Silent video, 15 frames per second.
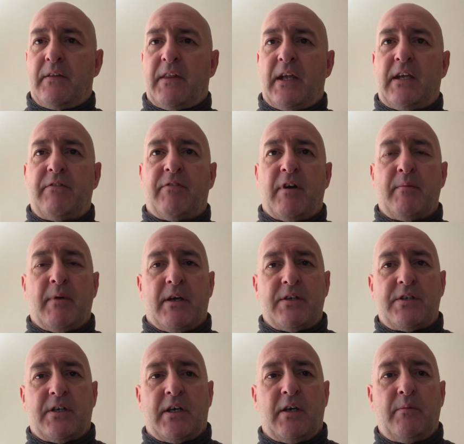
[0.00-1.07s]
Thank you very
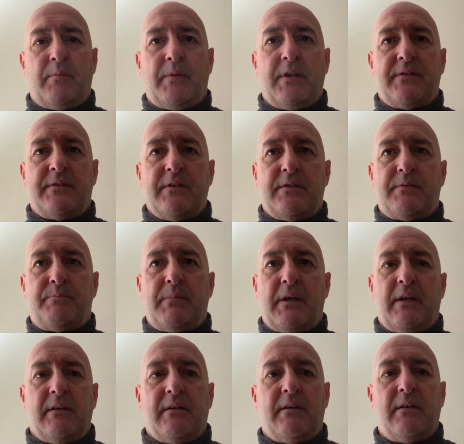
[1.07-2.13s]
much. I hope this has
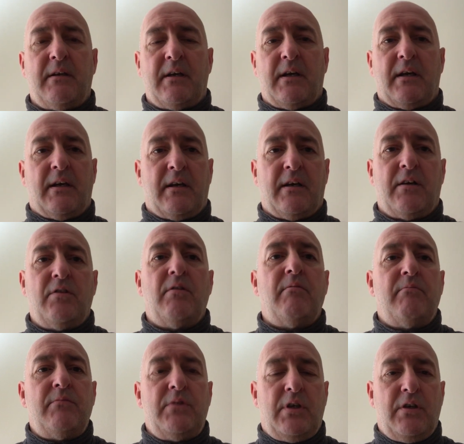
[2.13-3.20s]
been
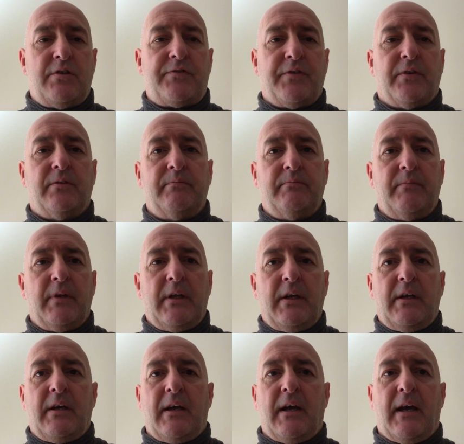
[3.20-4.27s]
useful,
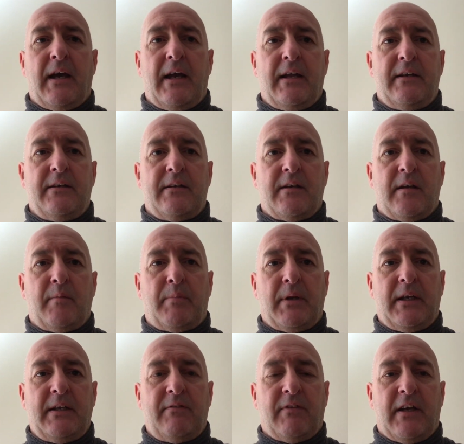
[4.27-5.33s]
and I
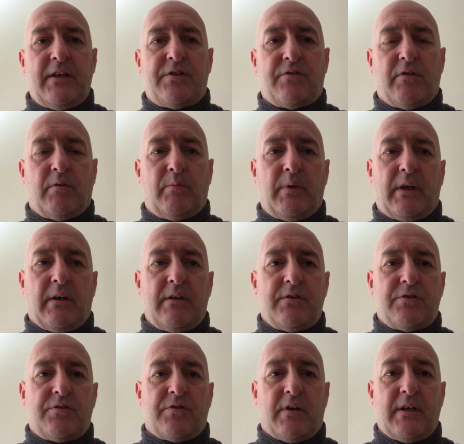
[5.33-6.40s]
believe later on we're
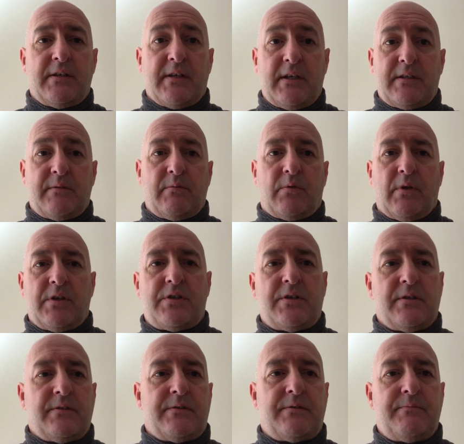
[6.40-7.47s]
going to try and take some
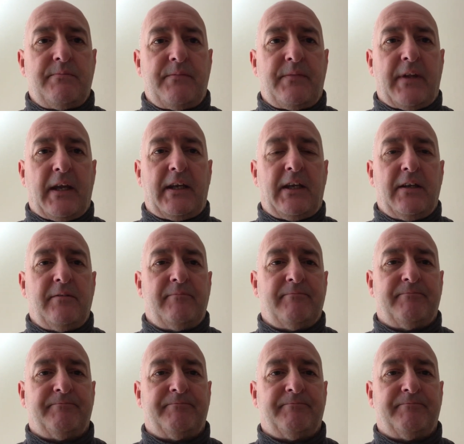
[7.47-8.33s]
questions. Thank you.